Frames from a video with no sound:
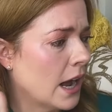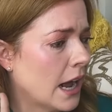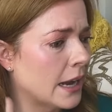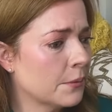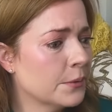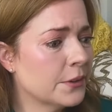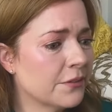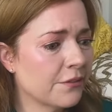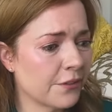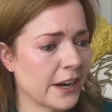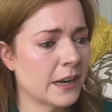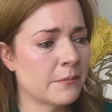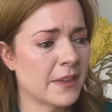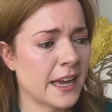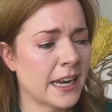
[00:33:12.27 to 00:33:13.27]
I would
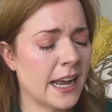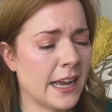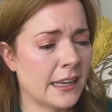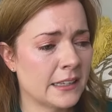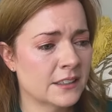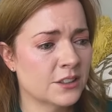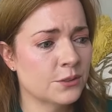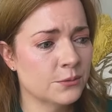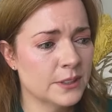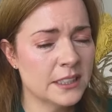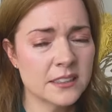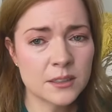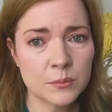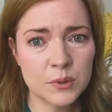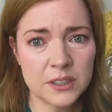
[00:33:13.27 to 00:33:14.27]
frame that as you
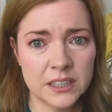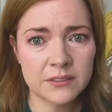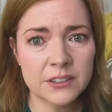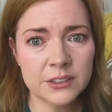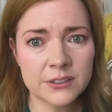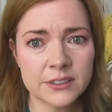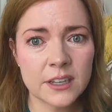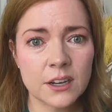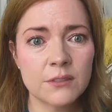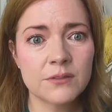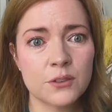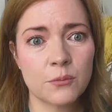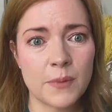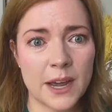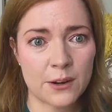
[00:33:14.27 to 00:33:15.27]
need to believe in yourself
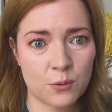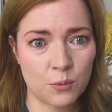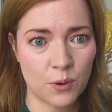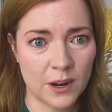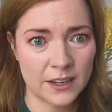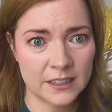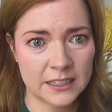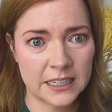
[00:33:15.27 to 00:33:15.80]
no matter what.